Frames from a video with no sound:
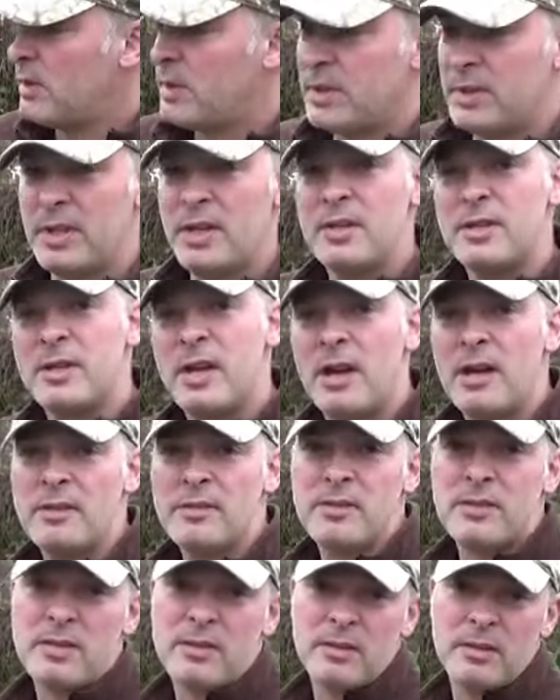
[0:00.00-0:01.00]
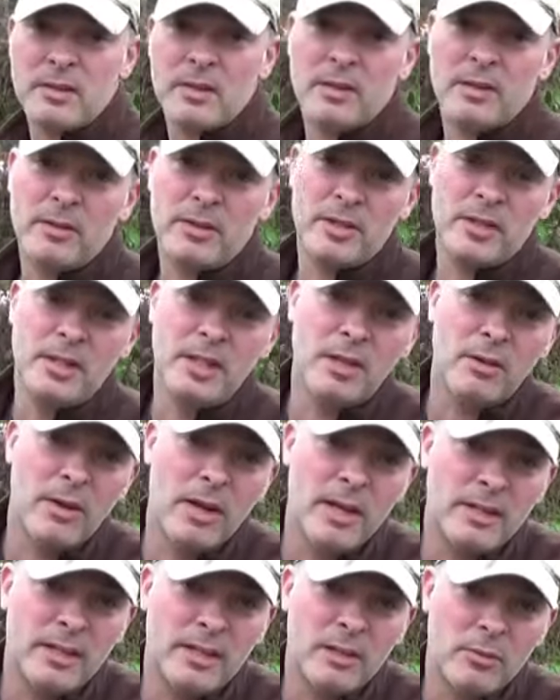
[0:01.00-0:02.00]
These gardens, the year
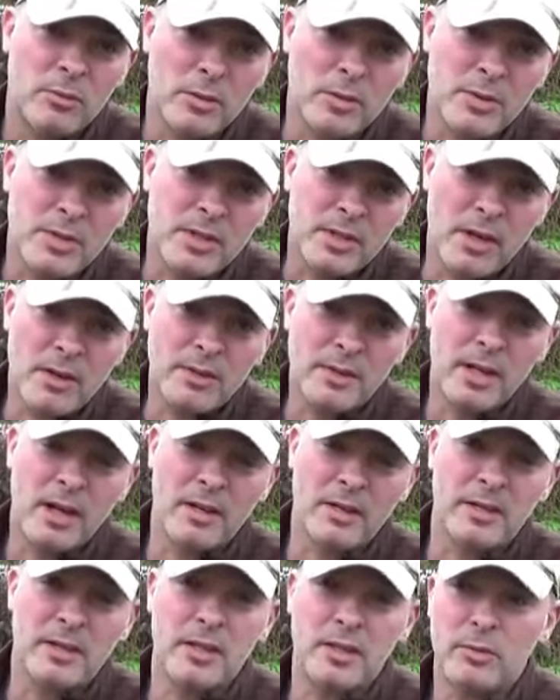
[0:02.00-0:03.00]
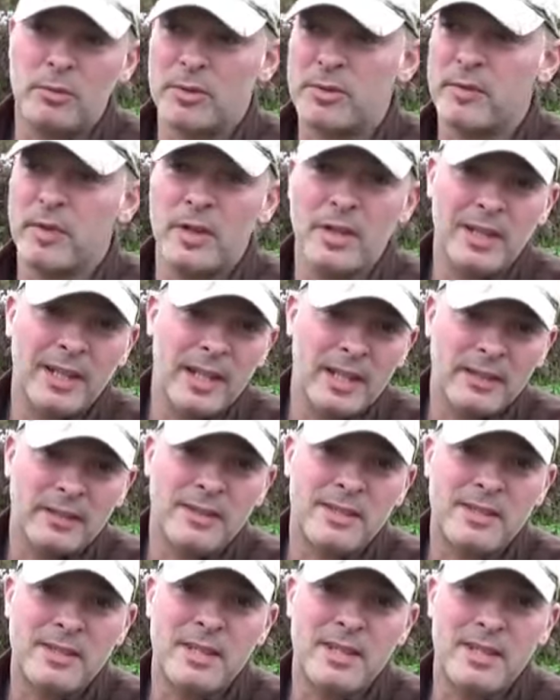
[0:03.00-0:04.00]
I did a Ruth Stout garden here, it was very late in
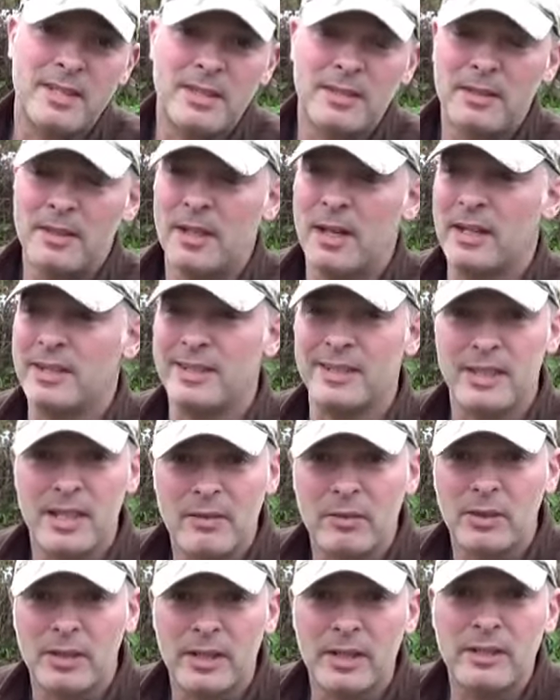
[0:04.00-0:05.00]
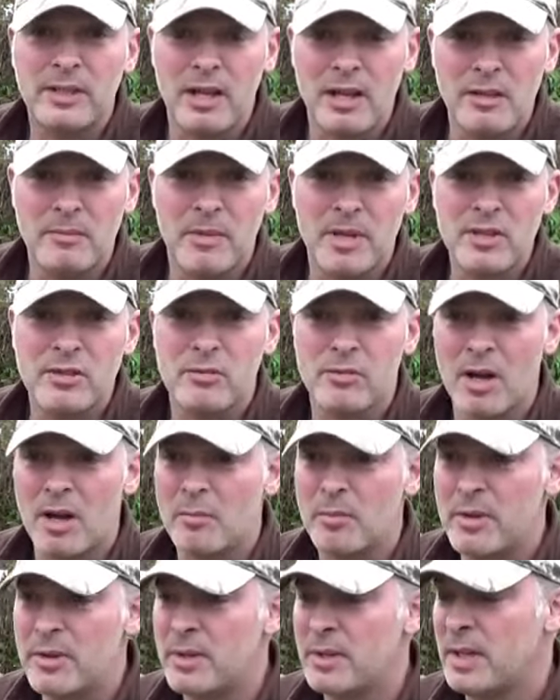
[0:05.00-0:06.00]
the season. I didn't have a lot of time to mess
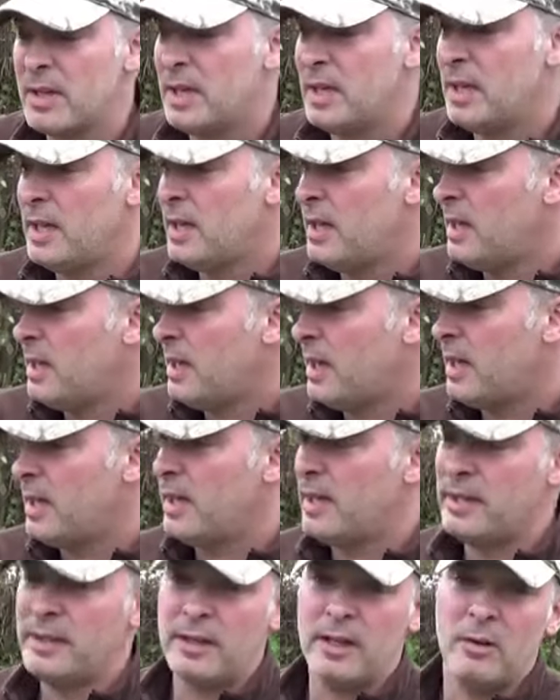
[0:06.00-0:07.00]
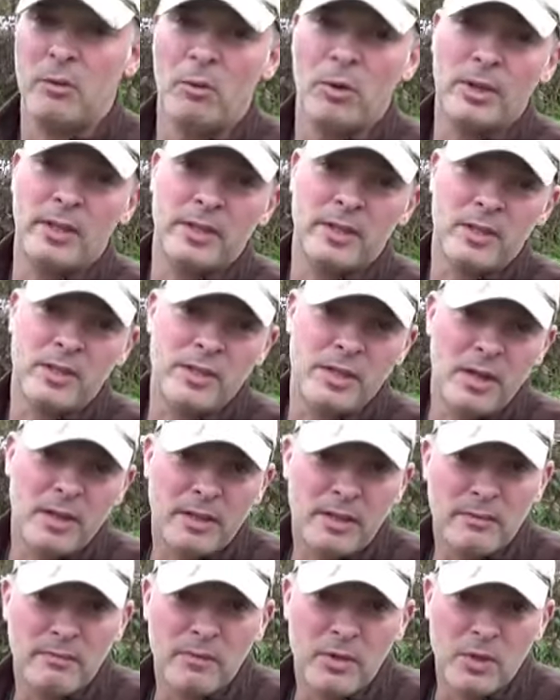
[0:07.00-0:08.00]
around with, and I wanted to
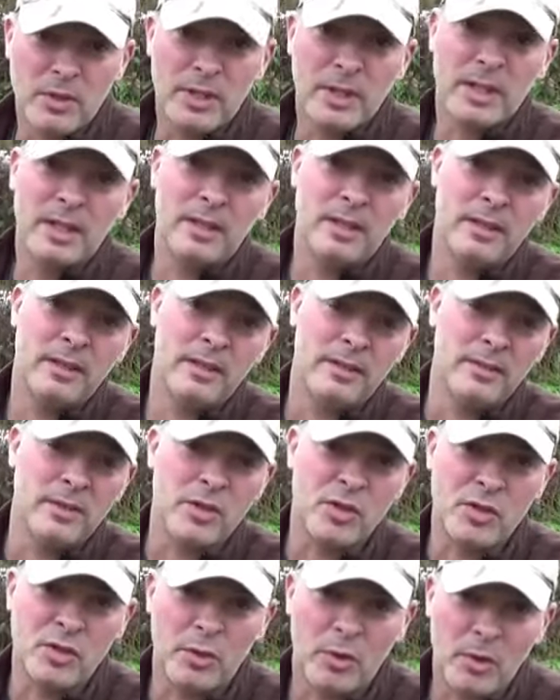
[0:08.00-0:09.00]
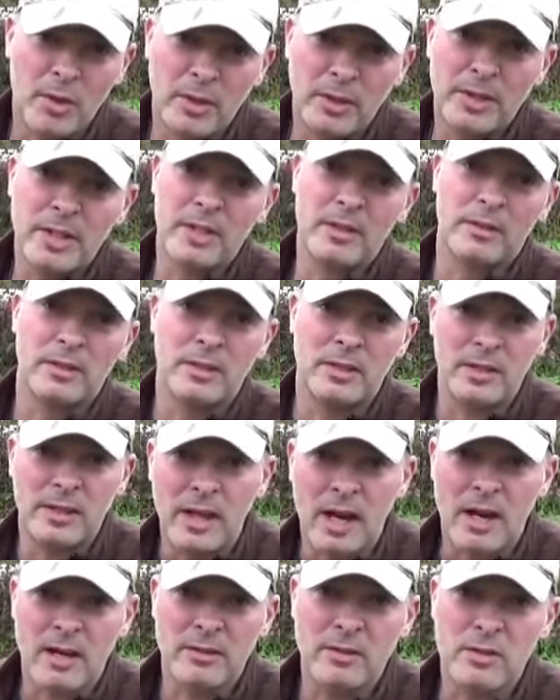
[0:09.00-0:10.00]
start converting the soil here into
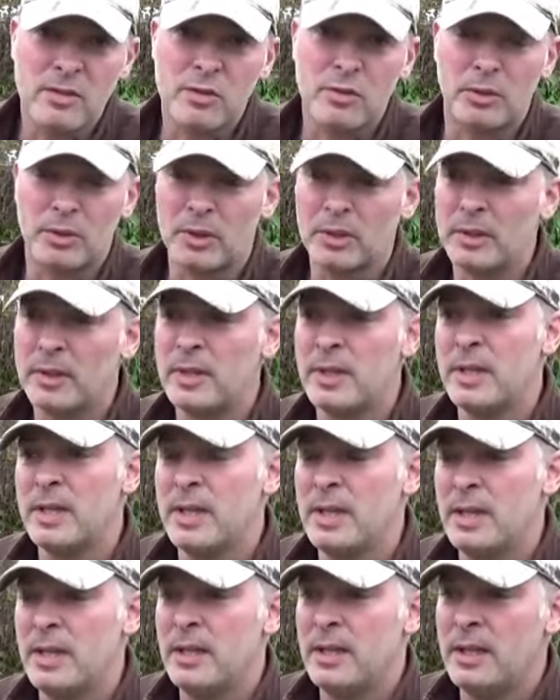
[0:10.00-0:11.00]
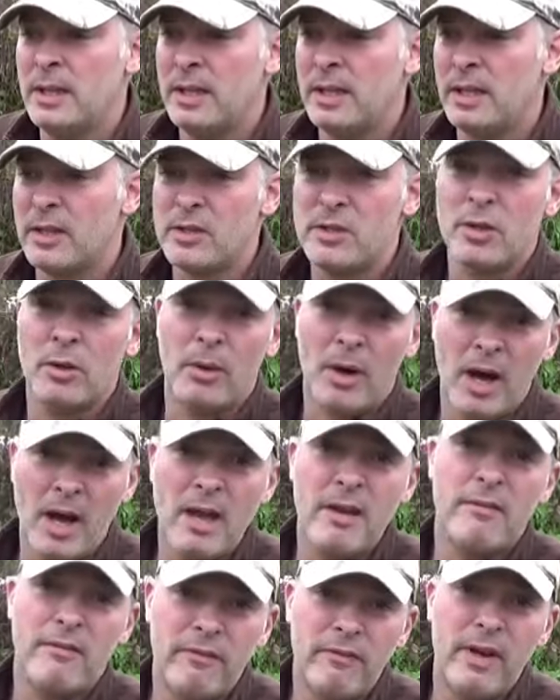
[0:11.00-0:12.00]
garden soil. And so I
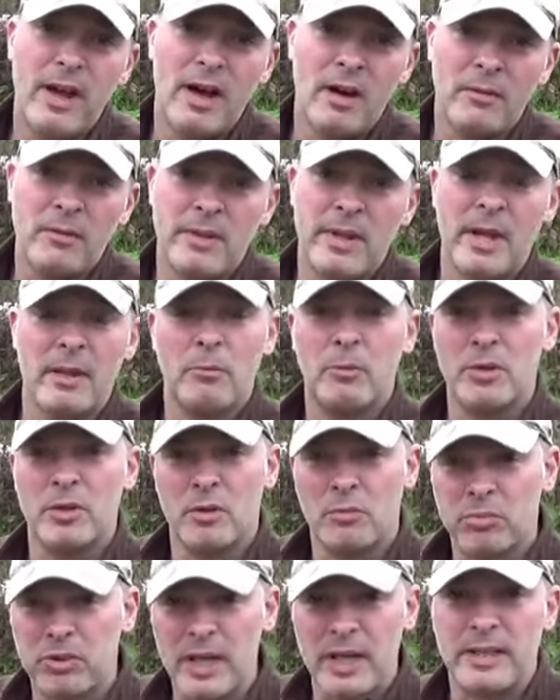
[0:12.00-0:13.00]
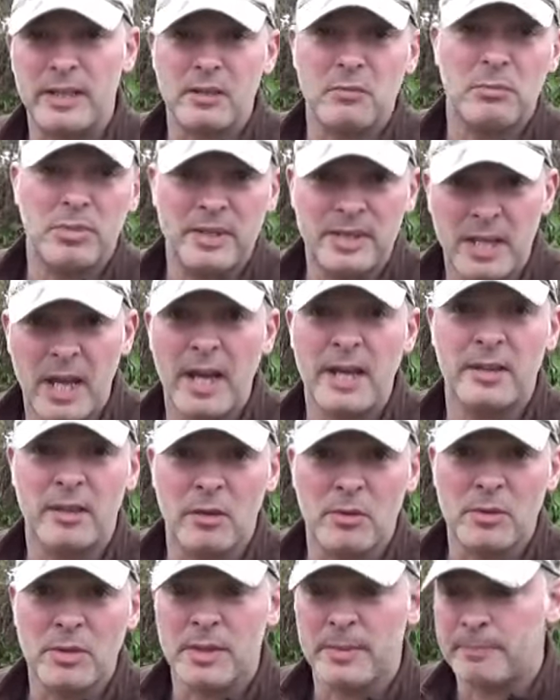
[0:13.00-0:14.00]
have found that when you're planting
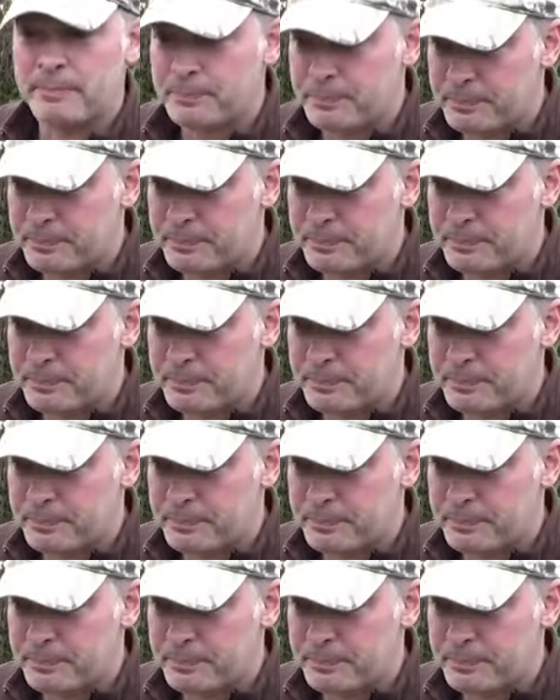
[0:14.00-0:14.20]
potatoes,